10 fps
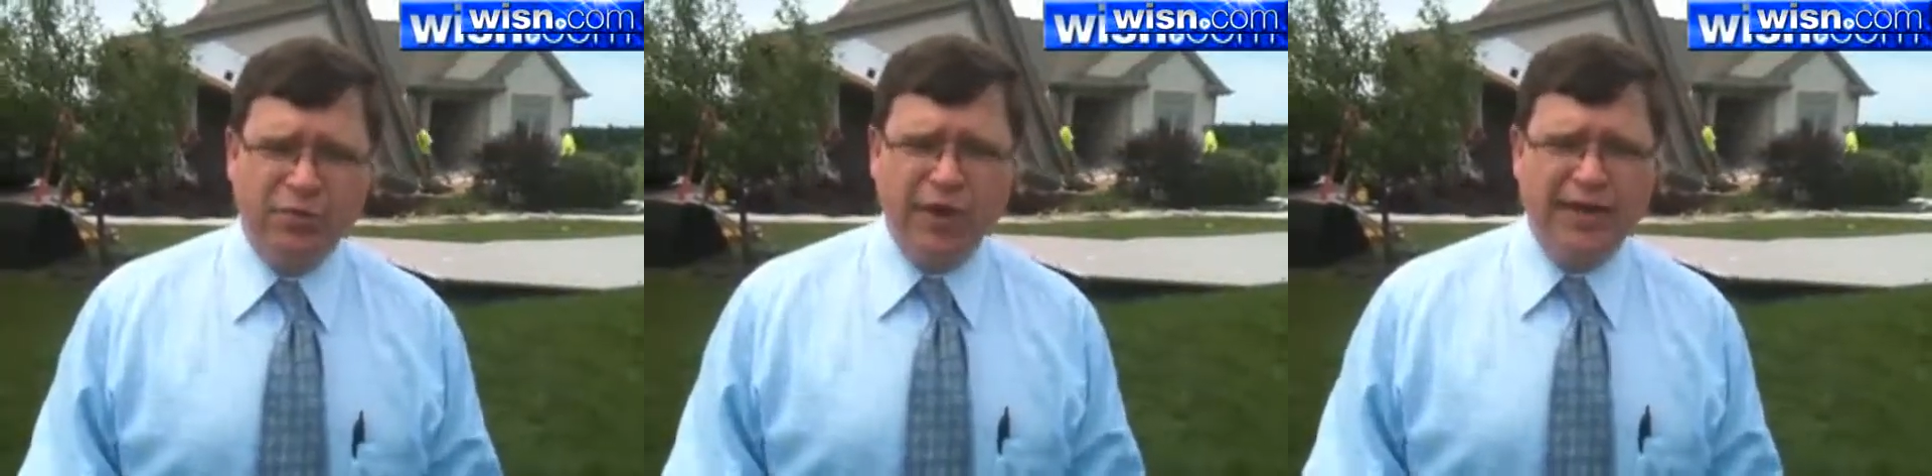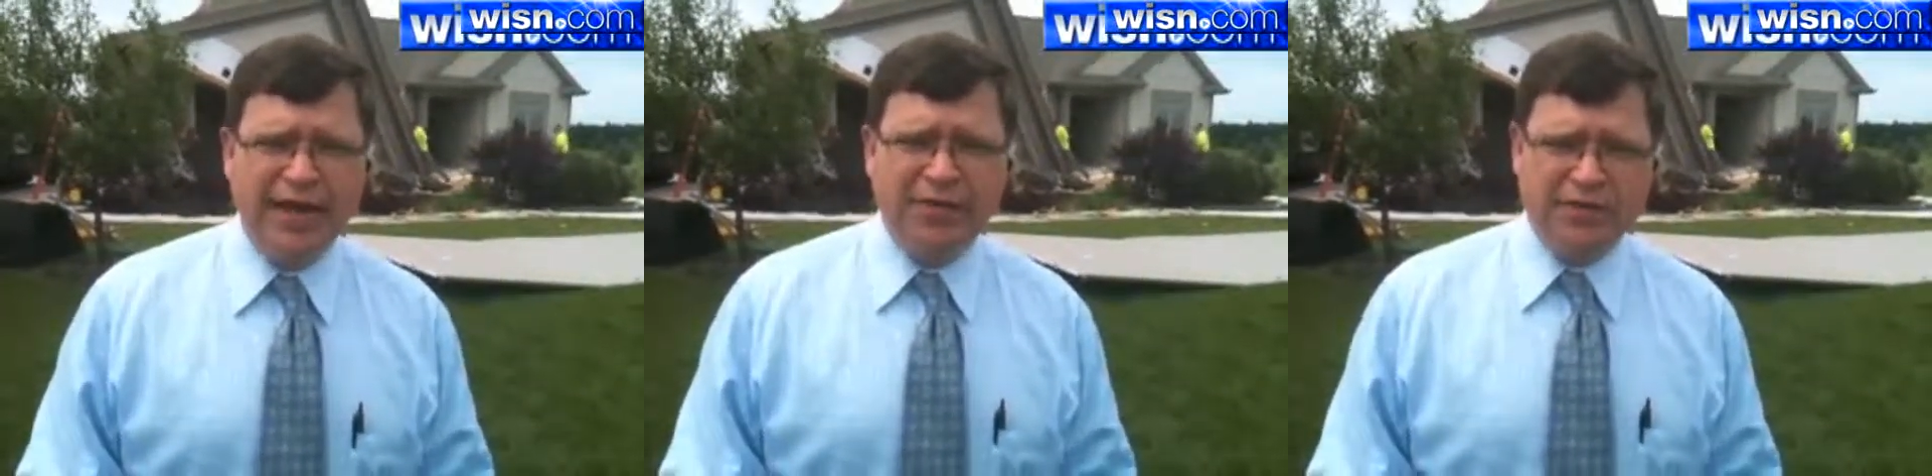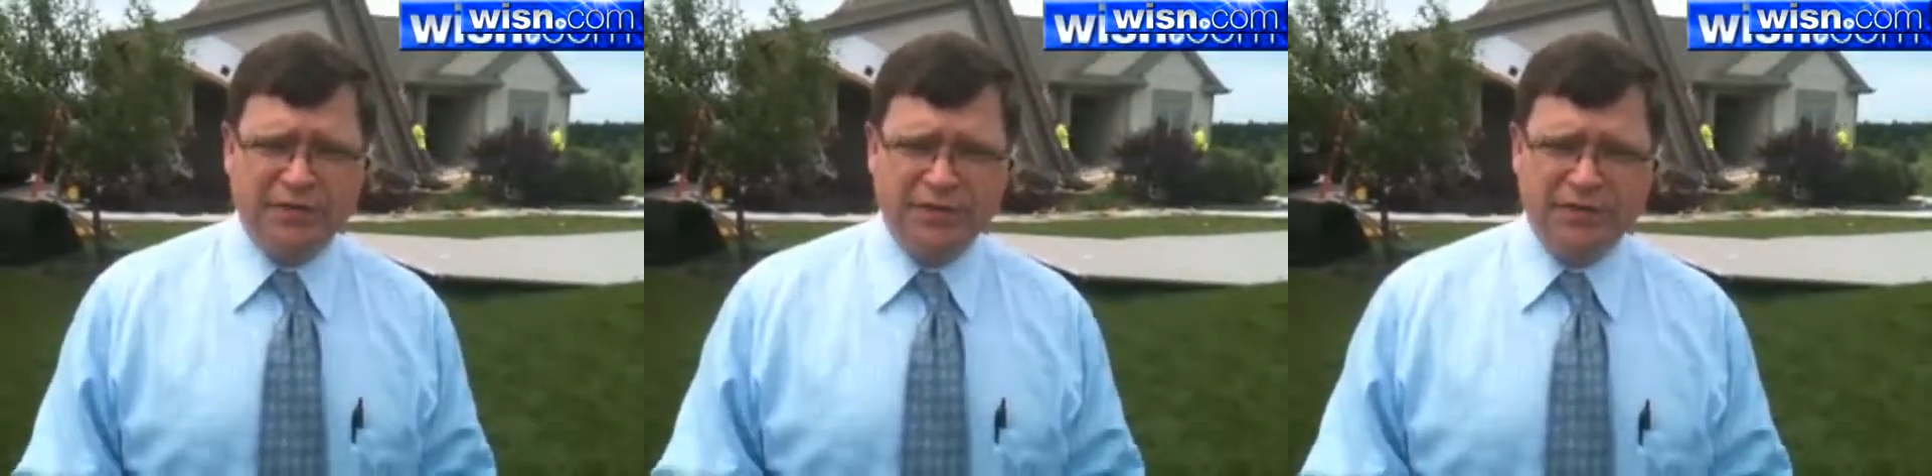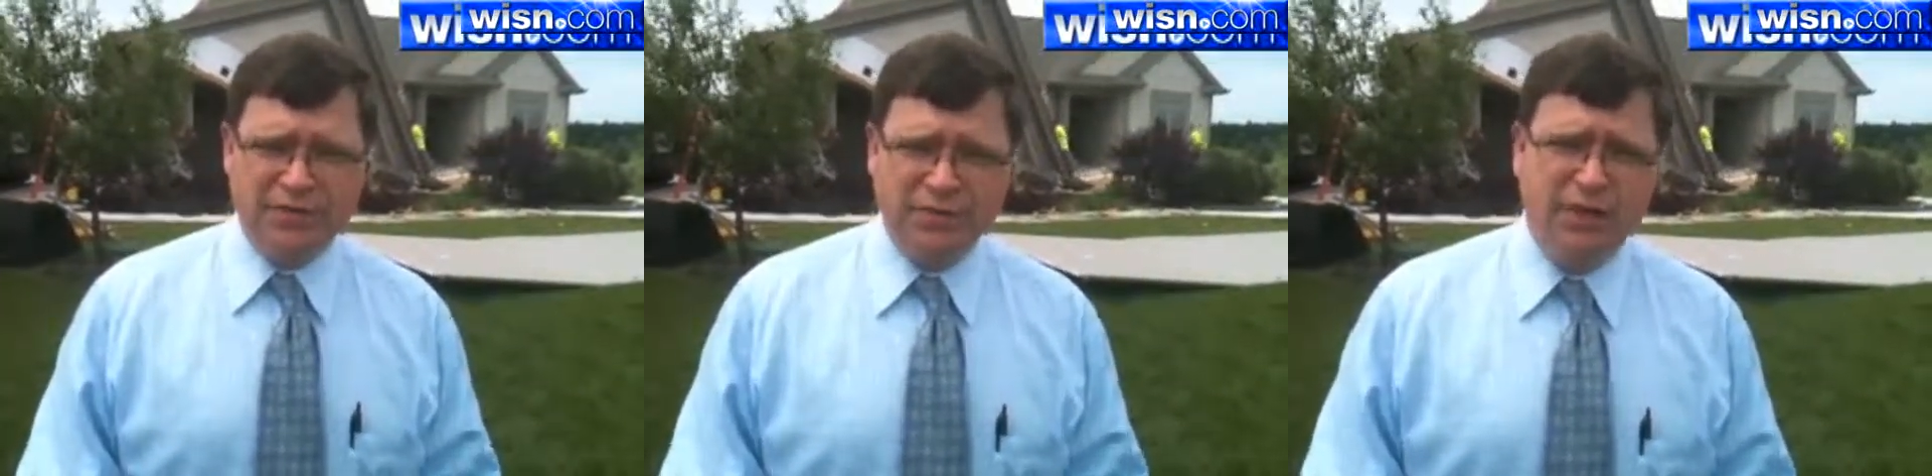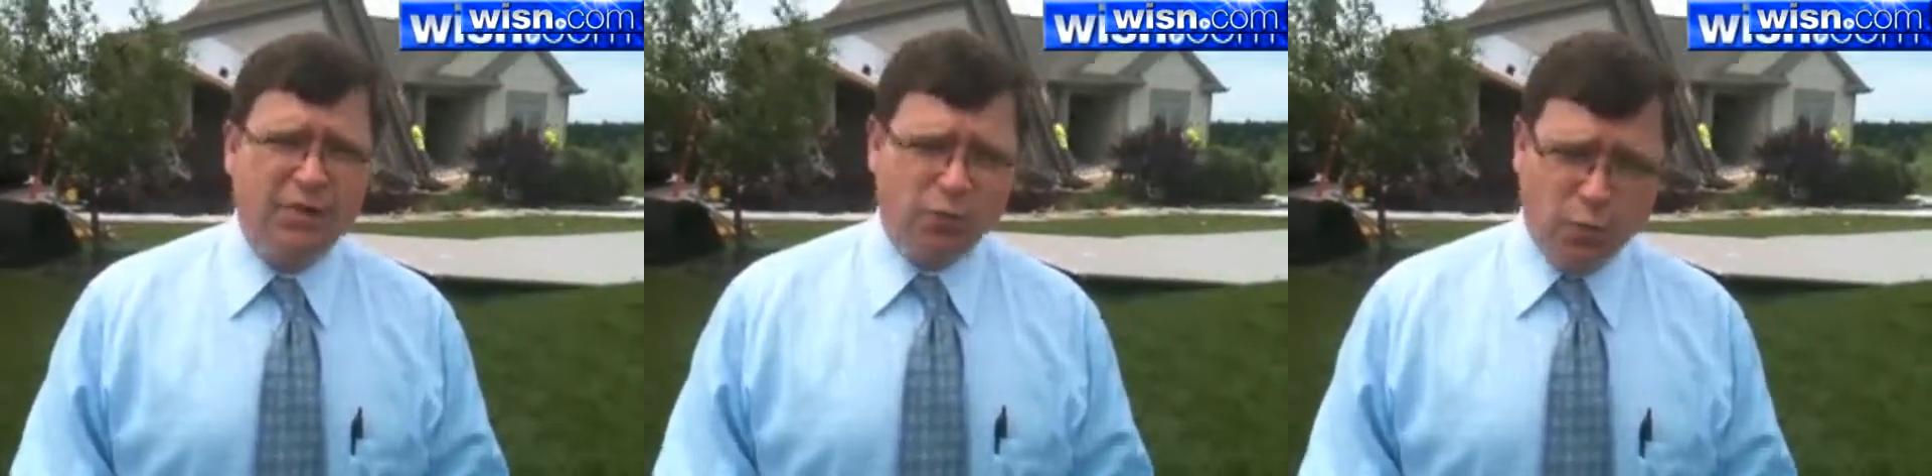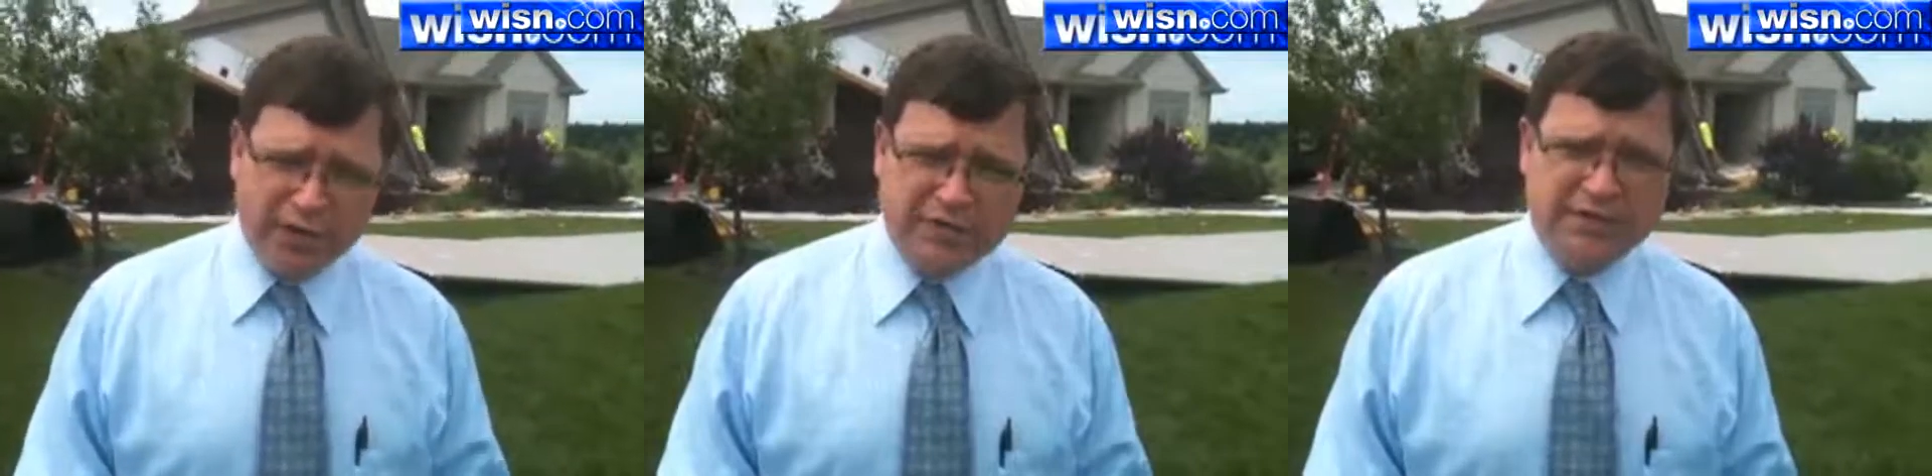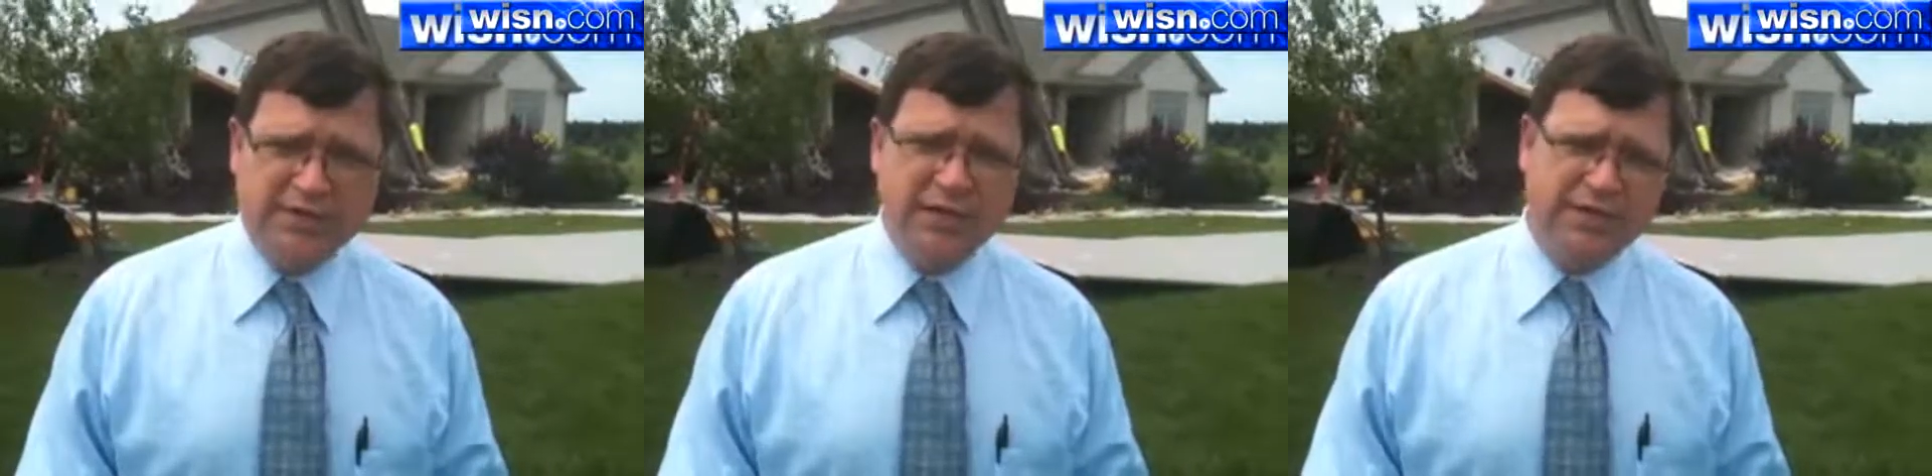but right now there's still some
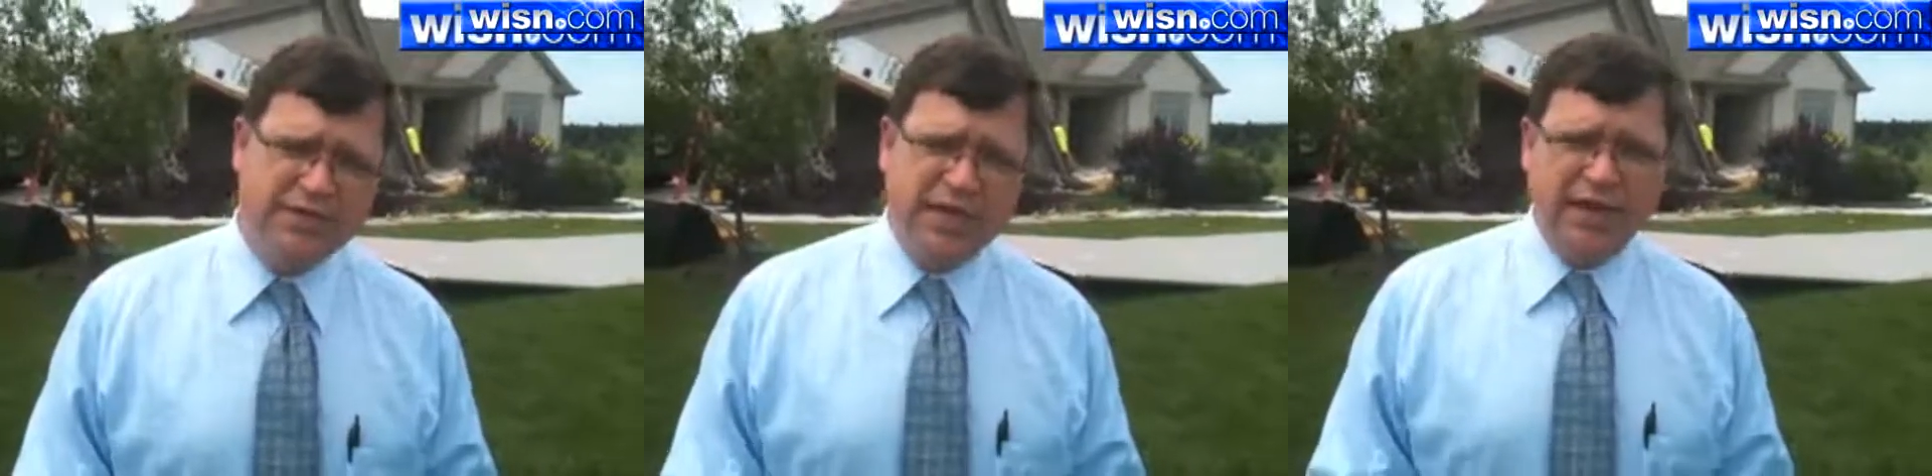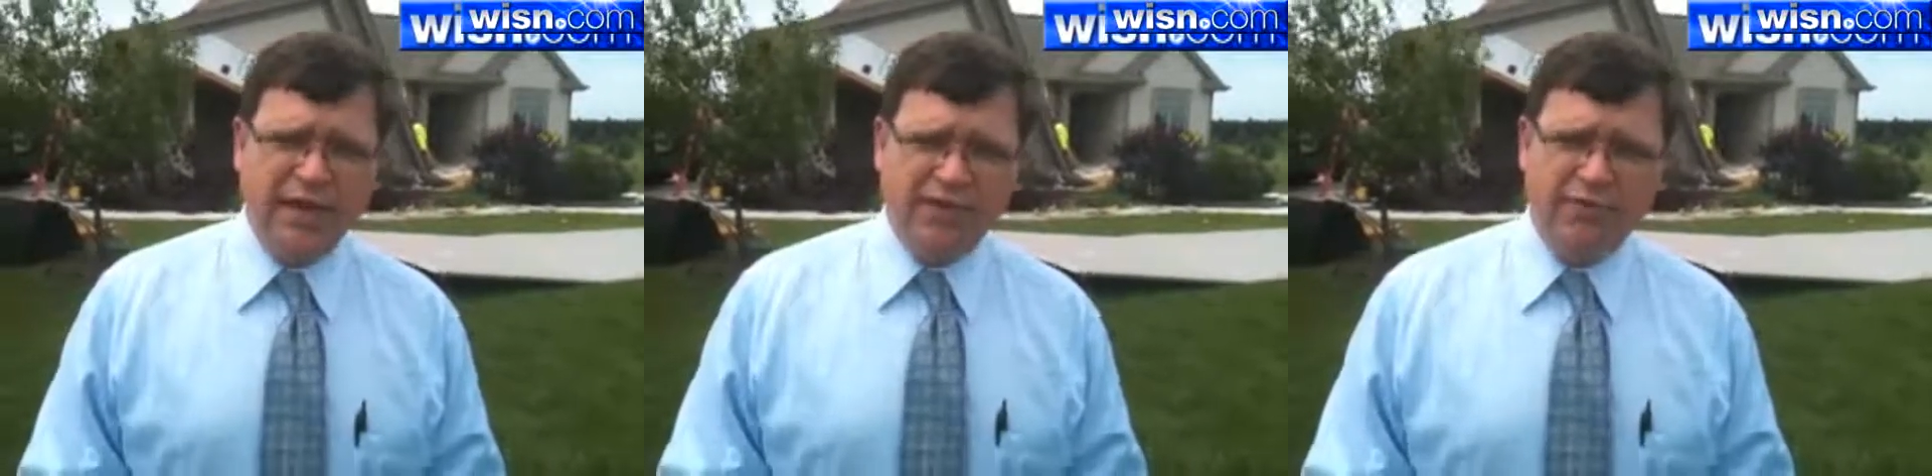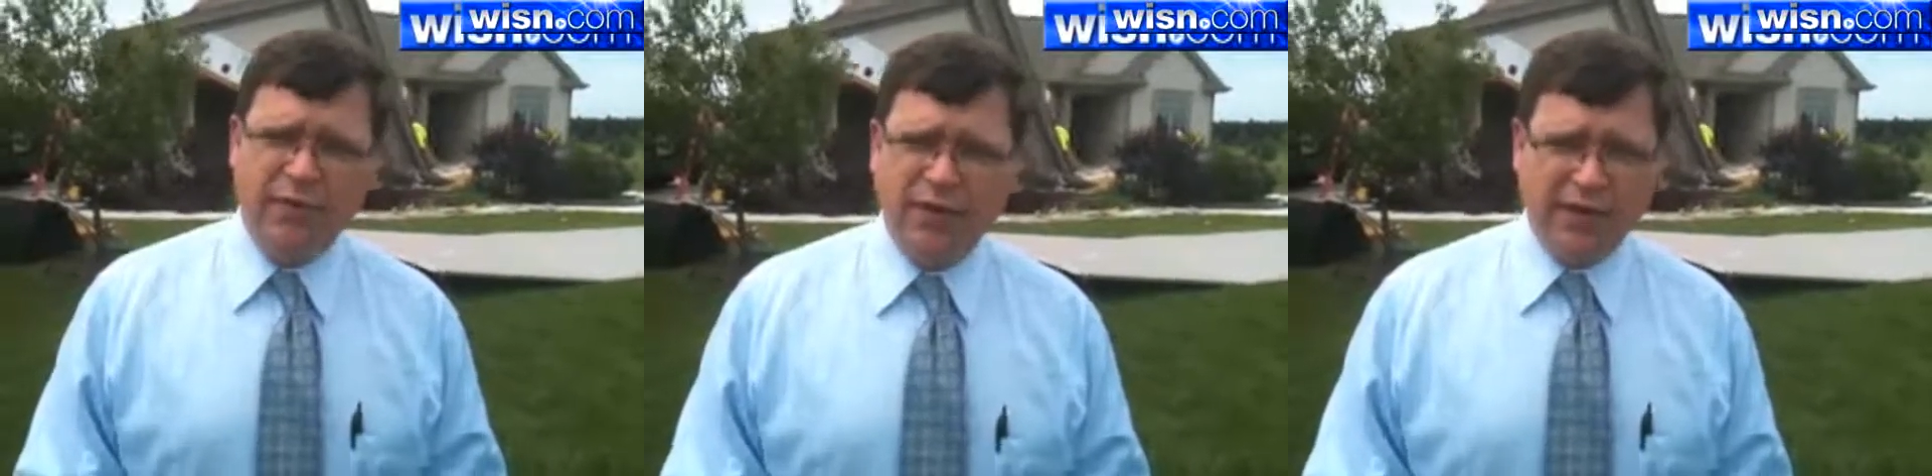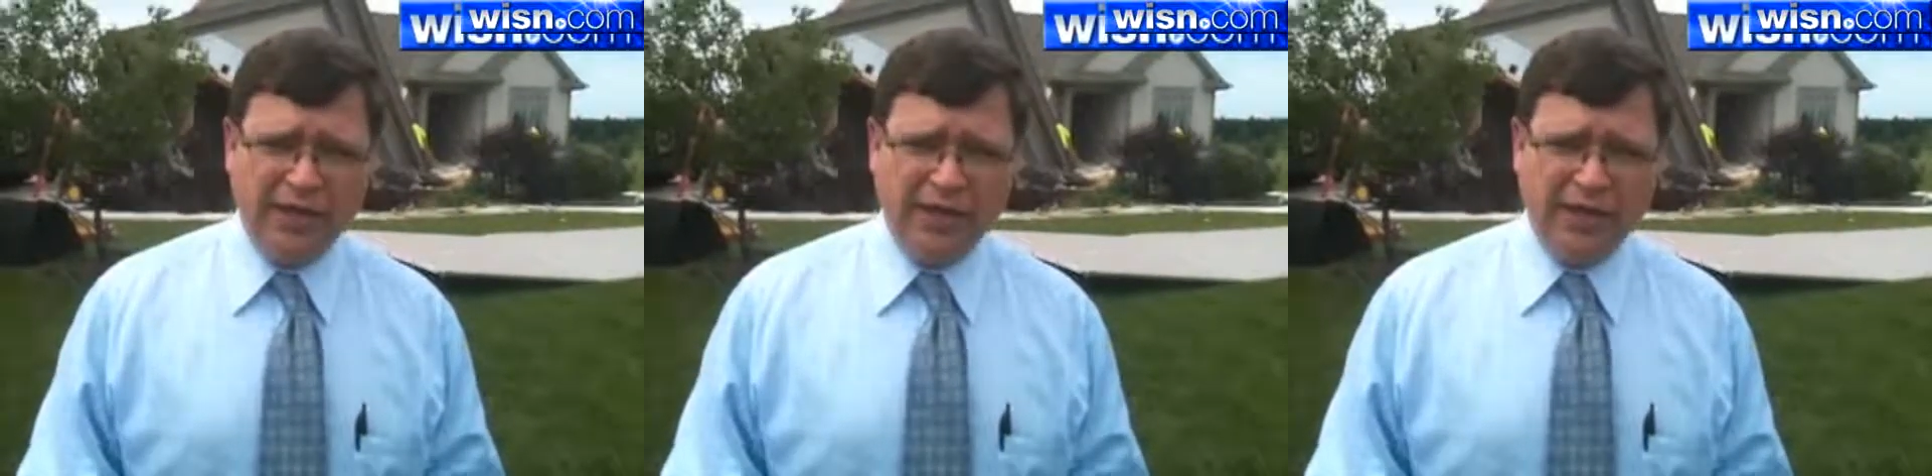risks, they say, of uh,